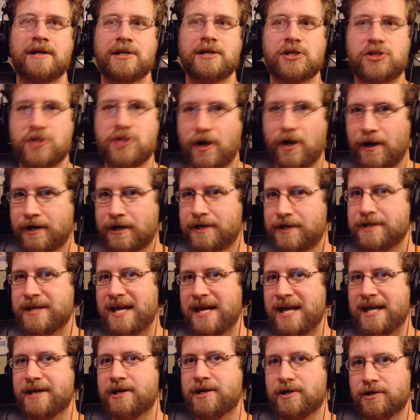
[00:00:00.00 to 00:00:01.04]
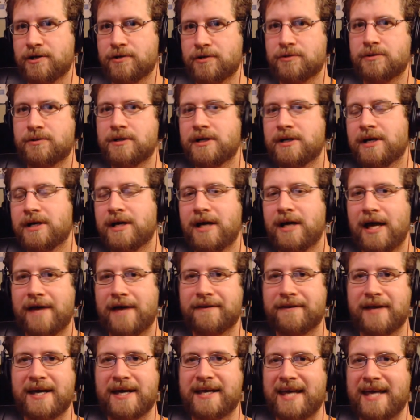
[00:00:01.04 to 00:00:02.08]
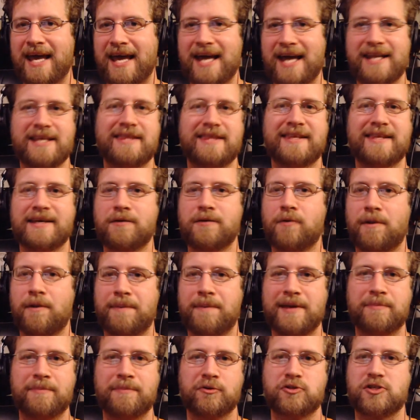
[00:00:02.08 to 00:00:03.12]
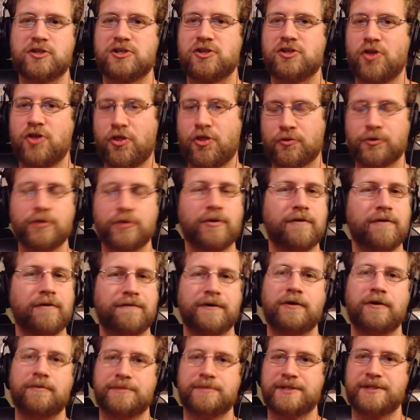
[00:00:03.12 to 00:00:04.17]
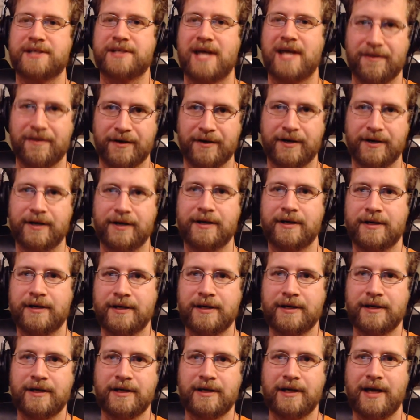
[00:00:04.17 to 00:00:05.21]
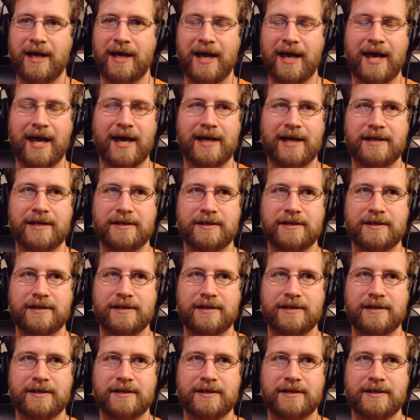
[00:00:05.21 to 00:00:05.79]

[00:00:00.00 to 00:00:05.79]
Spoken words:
Sharknado and like anything where people just threw a film together. And